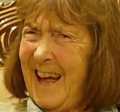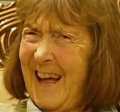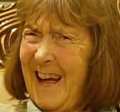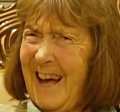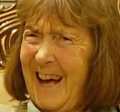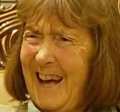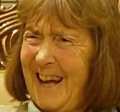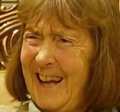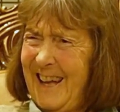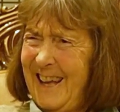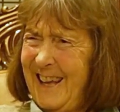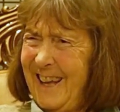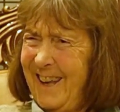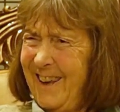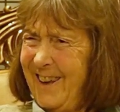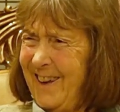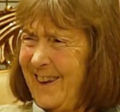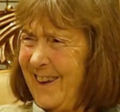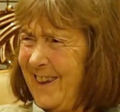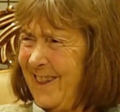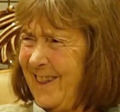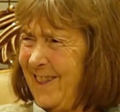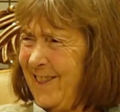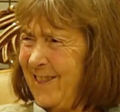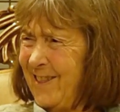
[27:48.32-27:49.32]
and
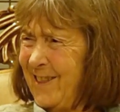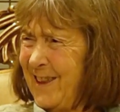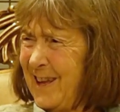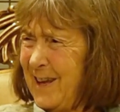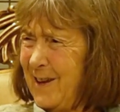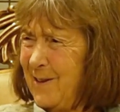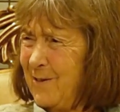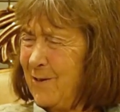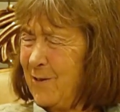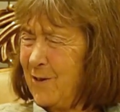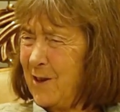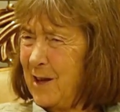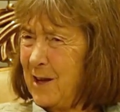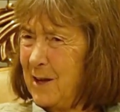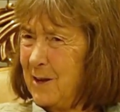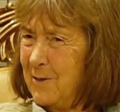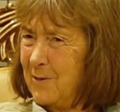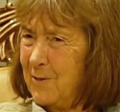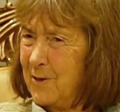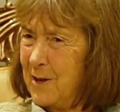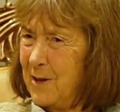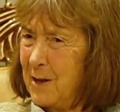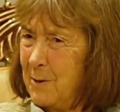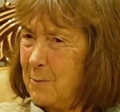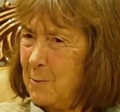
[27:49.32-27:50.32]
they
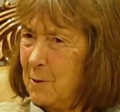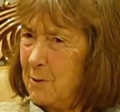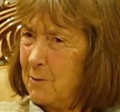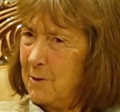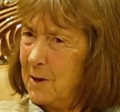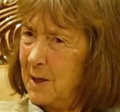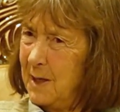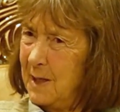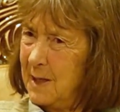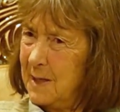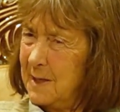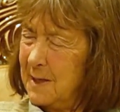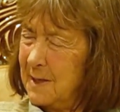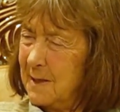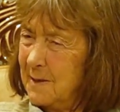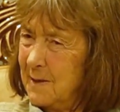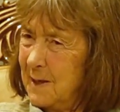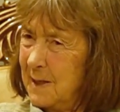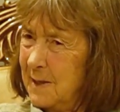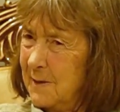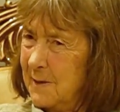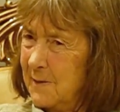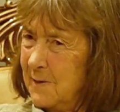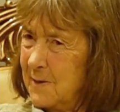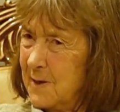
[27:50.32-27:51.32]
were really
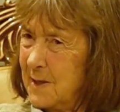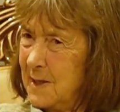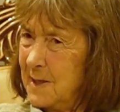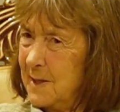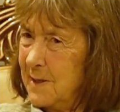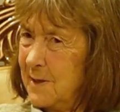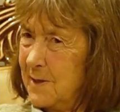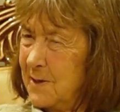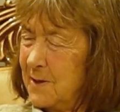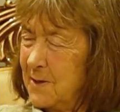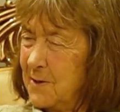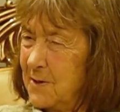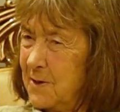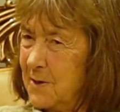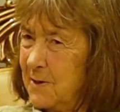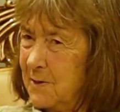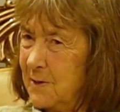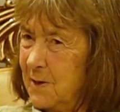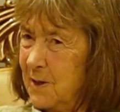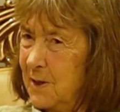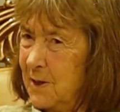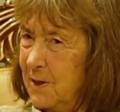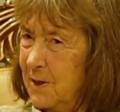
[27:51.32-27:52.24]
into the